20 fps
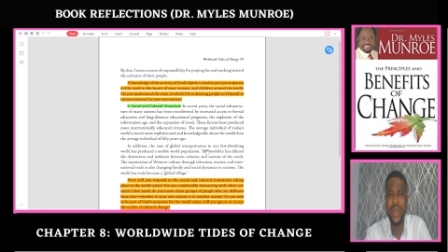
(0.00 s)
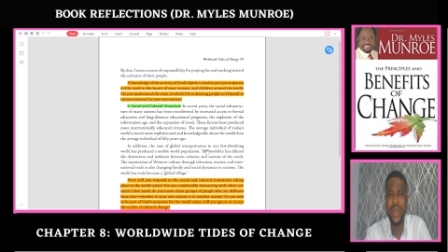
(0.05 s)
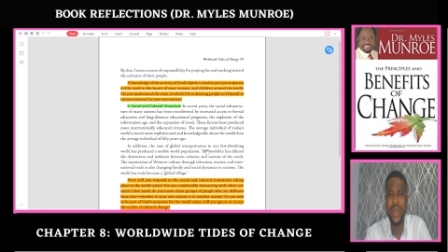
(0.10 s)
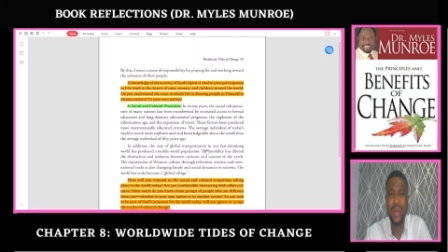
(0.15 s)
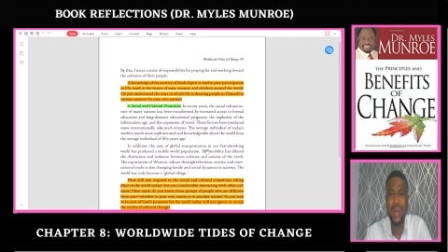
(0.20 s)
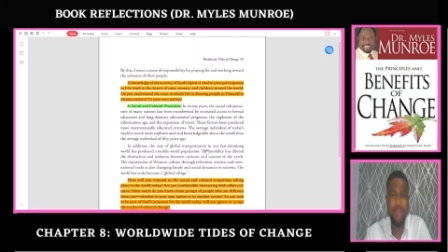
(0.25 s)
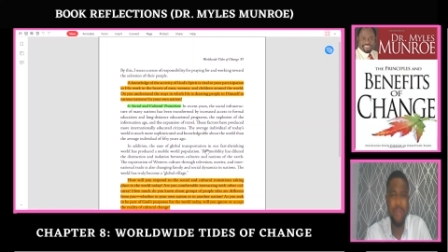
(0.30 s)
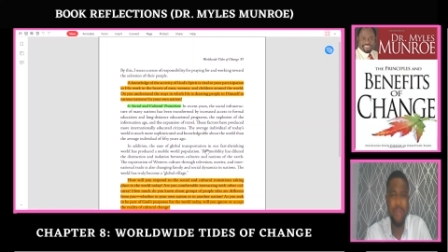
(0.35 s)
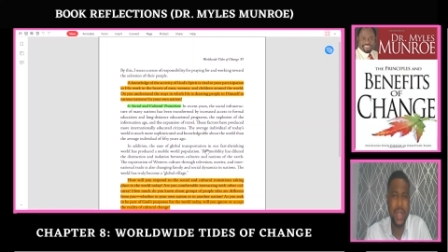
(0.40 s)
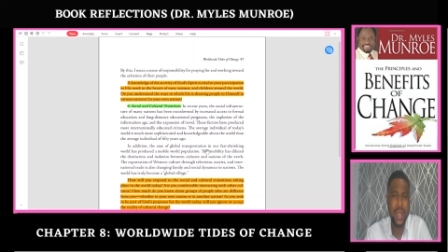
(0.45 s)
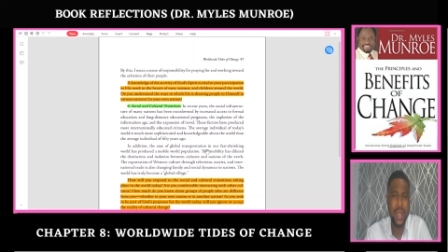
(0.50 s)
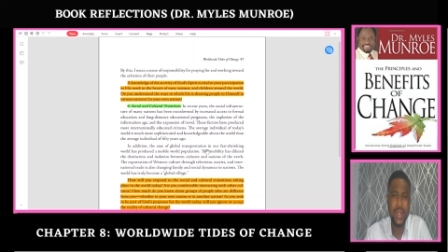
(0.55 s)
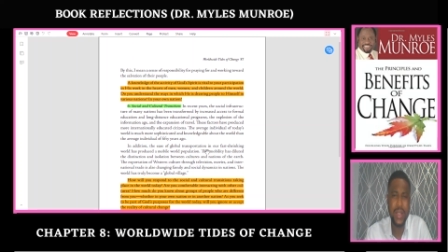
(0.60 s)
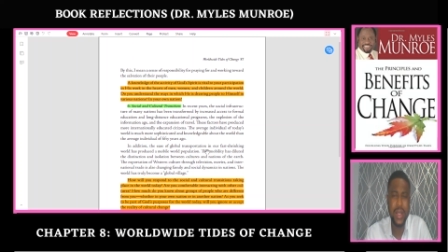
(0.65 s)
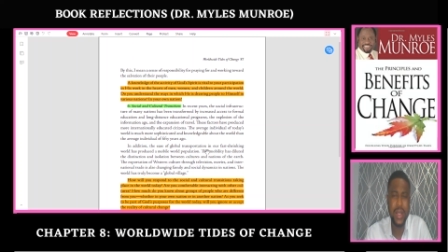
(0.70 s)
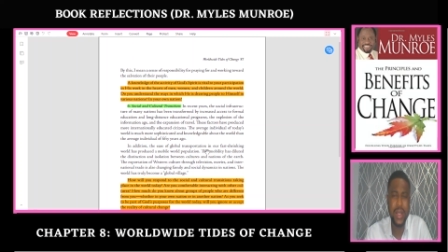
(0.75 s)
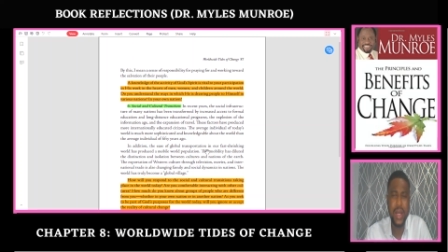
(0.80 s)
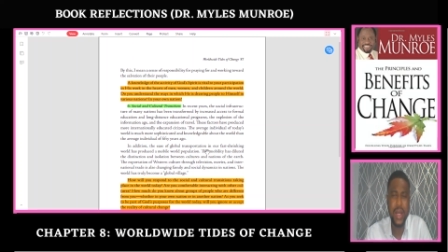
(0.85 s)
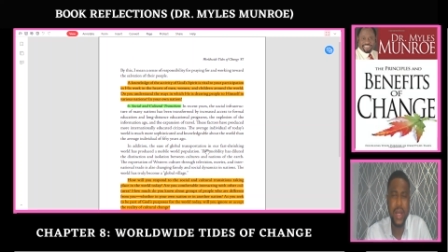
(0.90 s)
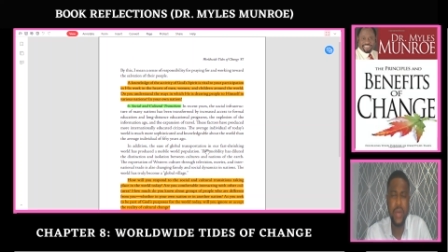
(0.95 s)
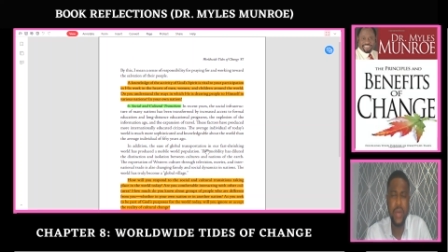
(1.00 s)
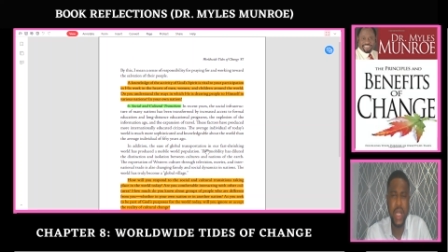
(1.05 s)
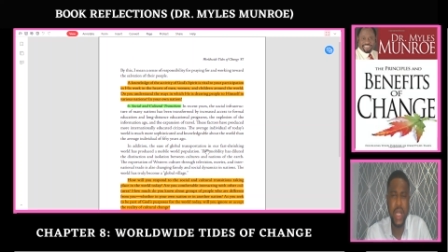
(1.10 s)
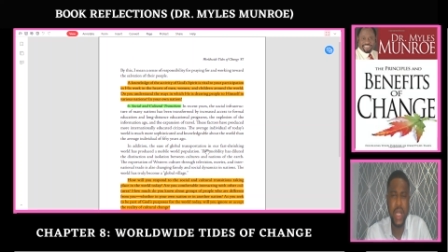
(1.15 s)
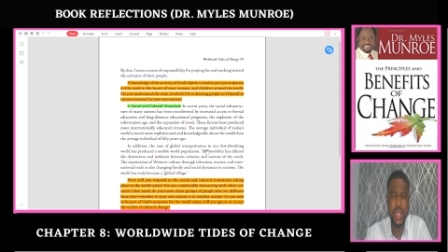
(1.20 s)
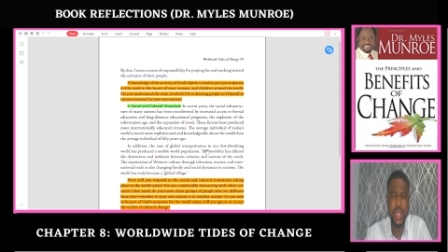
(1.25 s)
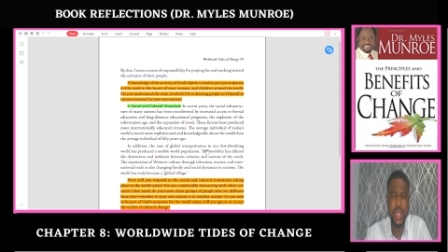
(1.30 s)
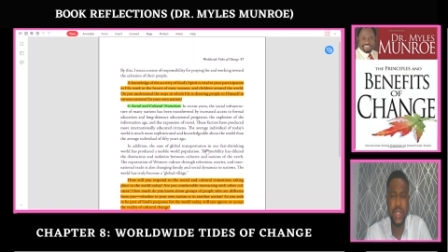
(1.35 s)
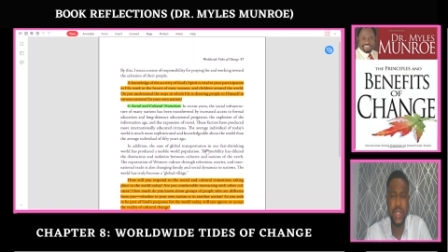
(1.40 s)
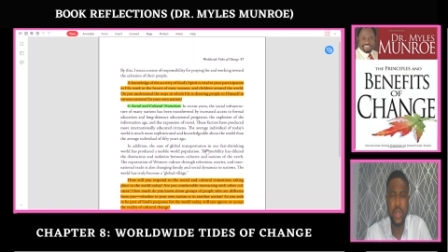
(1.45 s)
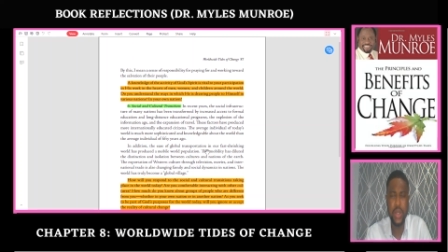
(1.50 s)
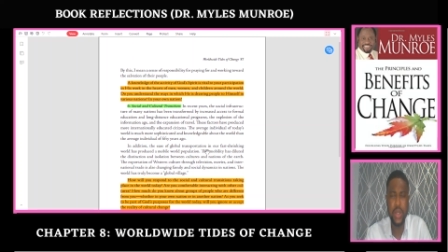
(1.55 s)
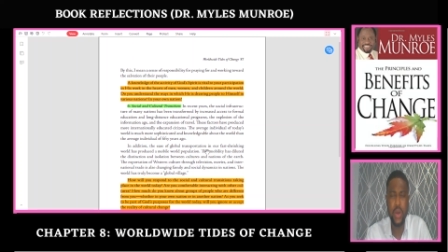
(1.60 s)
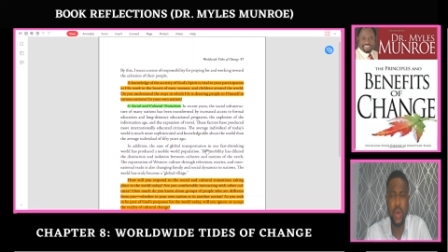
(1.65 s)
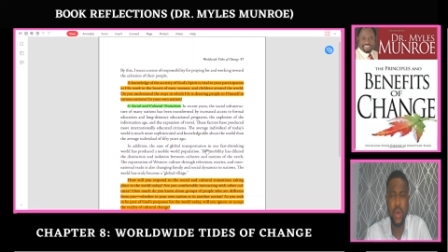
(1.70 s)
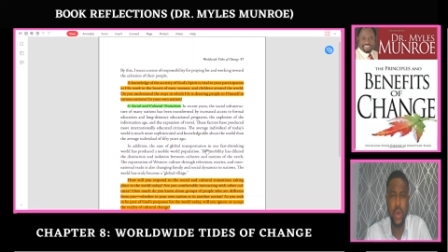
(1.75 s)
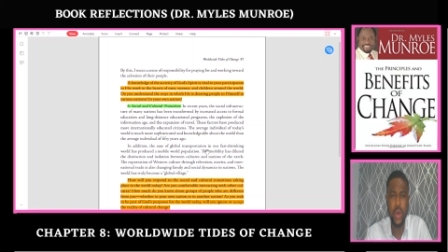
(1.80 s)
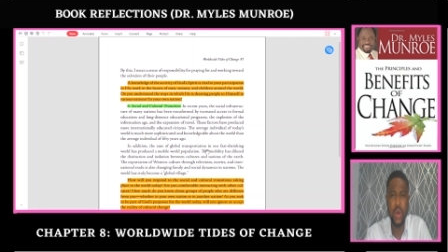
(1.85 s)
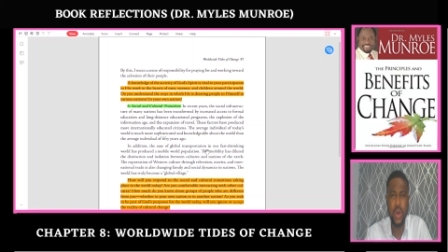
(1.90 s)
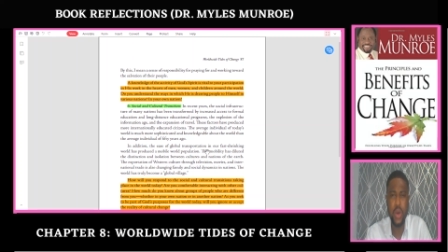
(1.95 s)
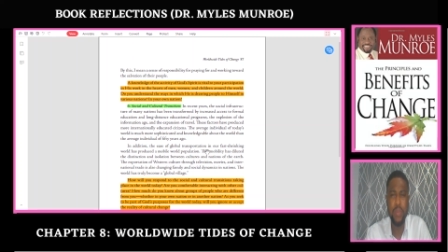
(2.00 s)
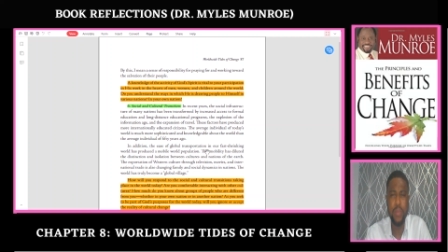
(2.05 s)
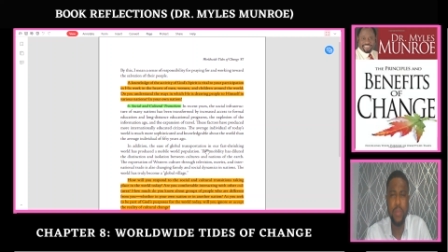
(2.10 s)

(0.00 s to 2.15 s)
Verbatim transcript: a particular religion or not.